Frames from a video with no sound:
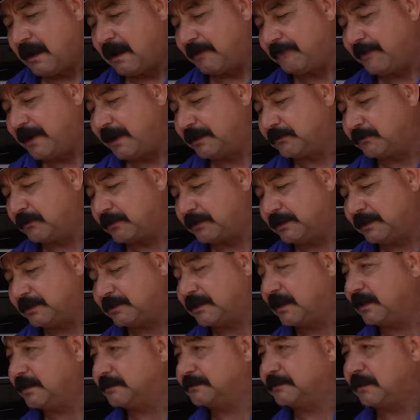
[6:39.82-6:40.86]
I've had
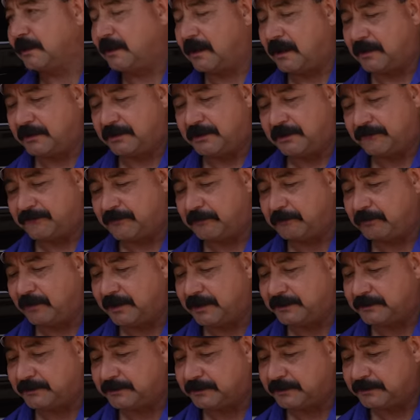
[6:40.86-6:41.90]
gorditas at a lot of different
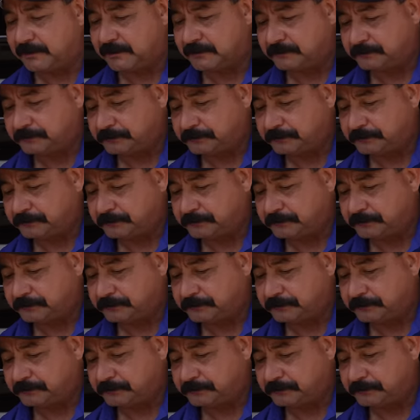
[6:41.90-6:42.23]
places.